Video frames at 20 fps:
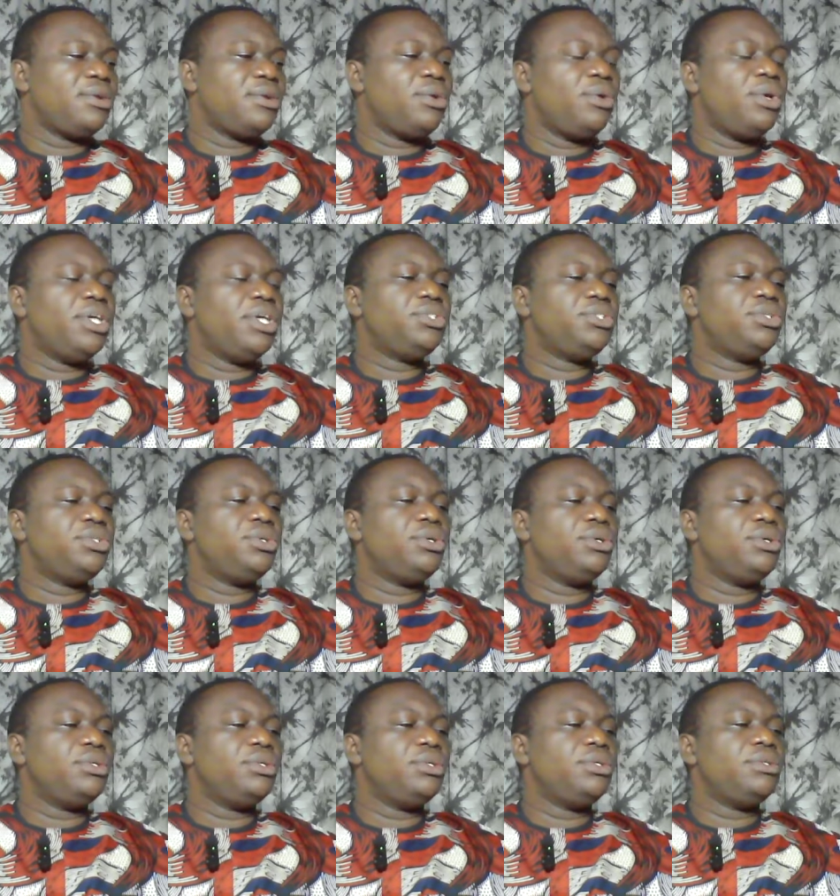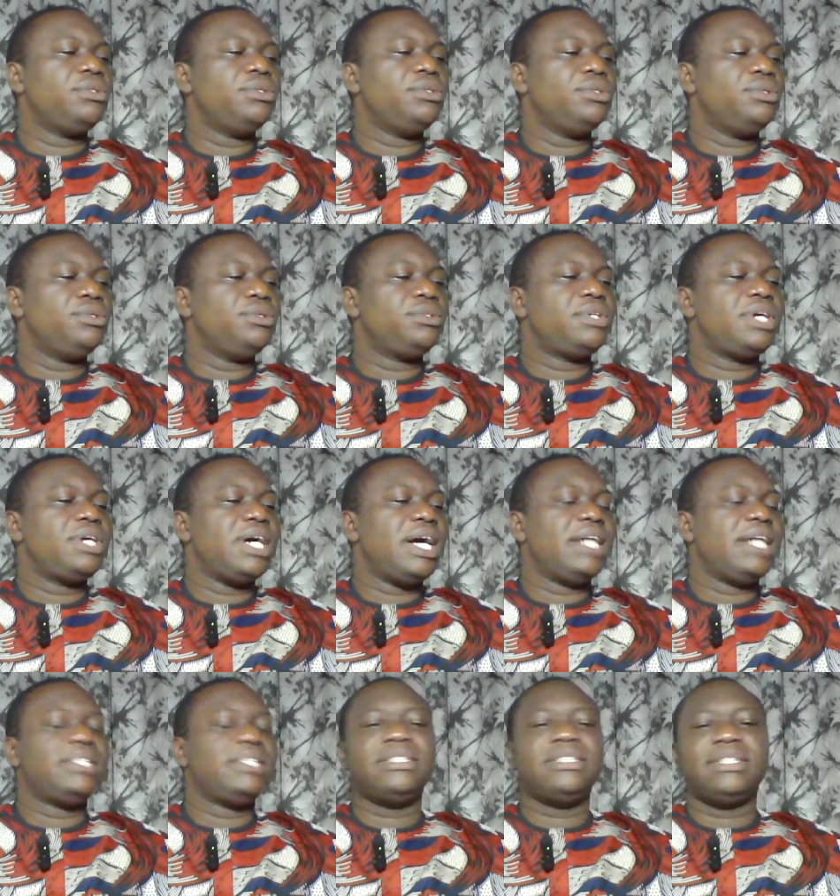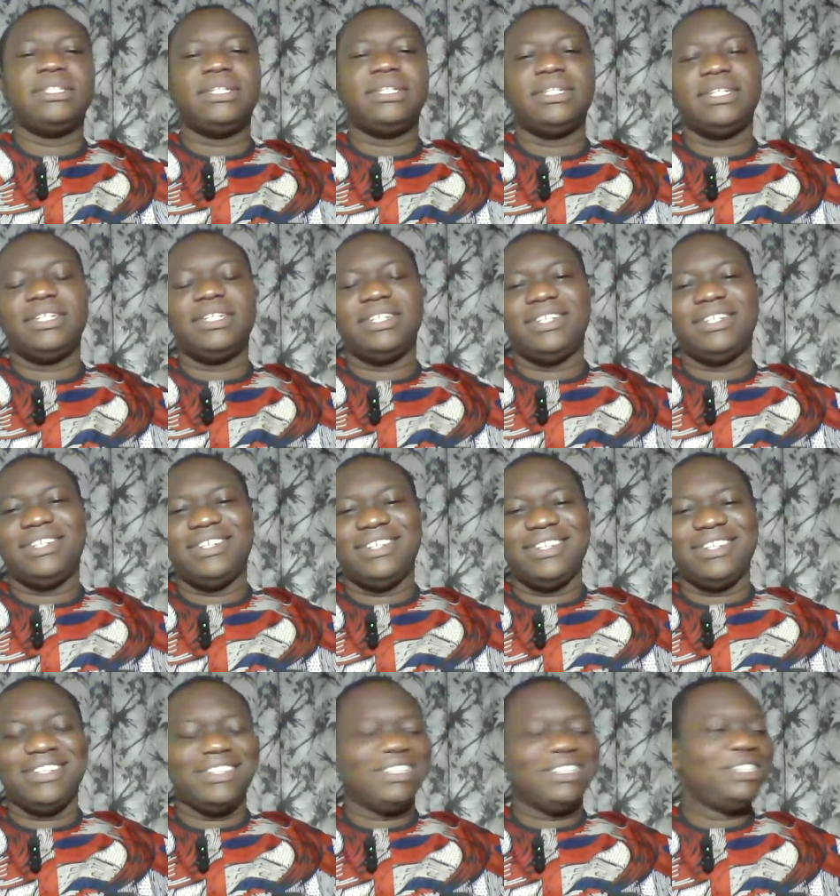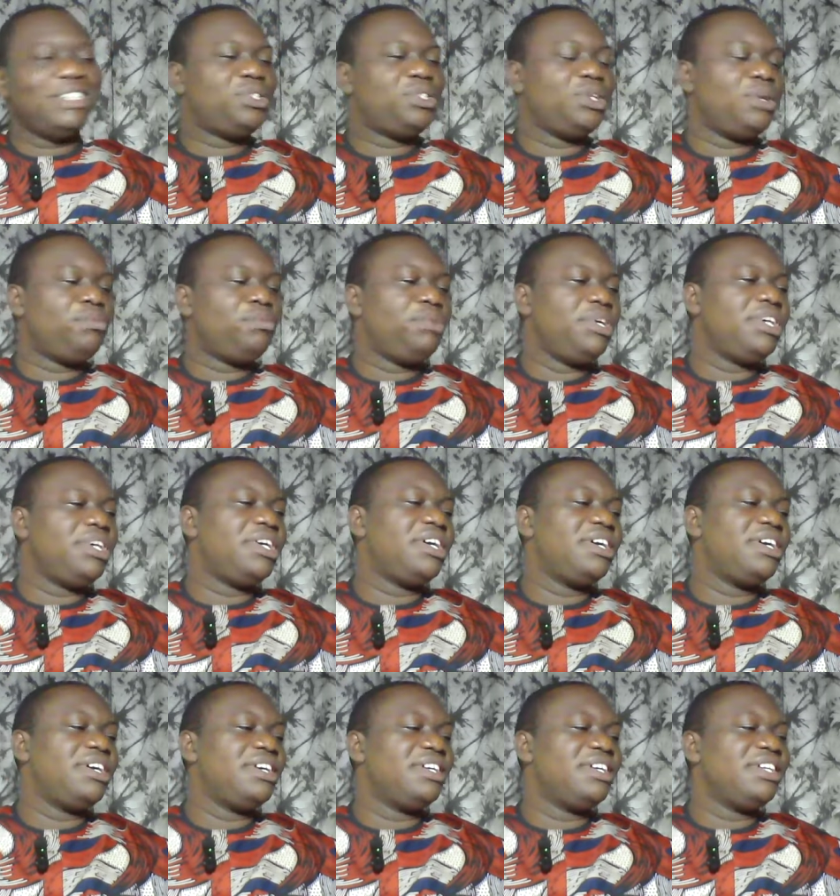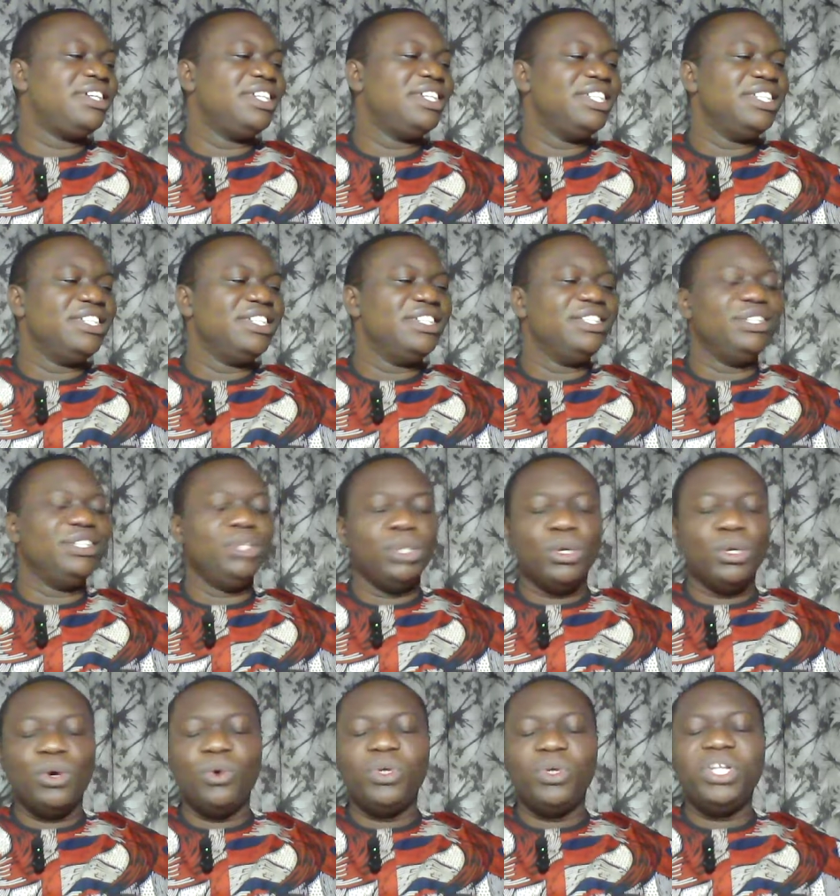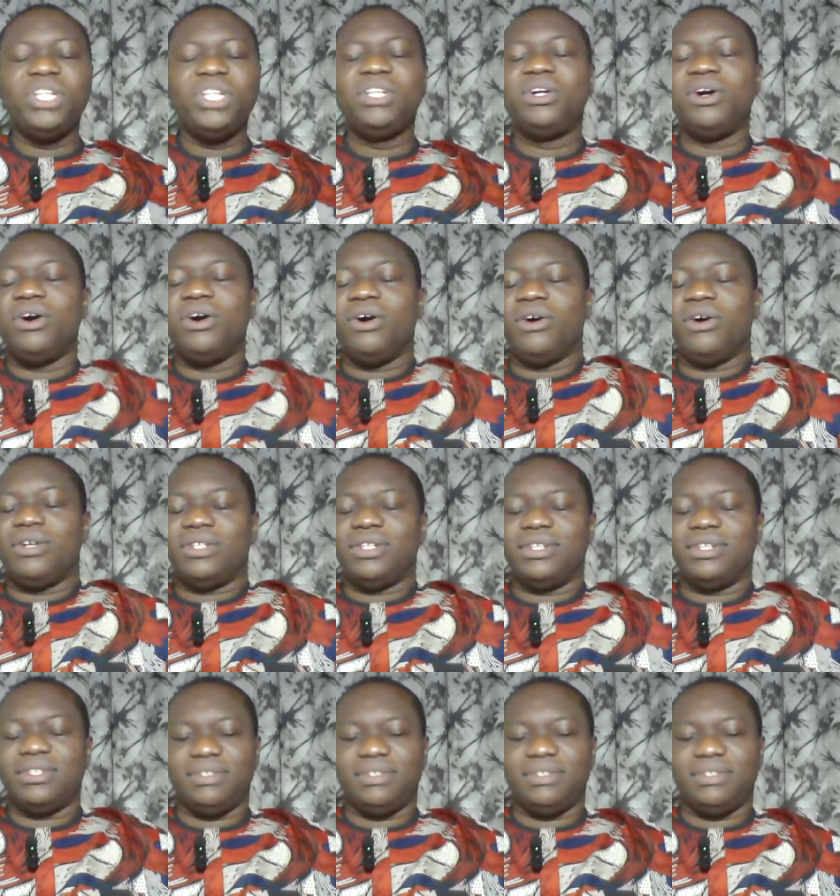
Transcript: going to look at the topic knowing God.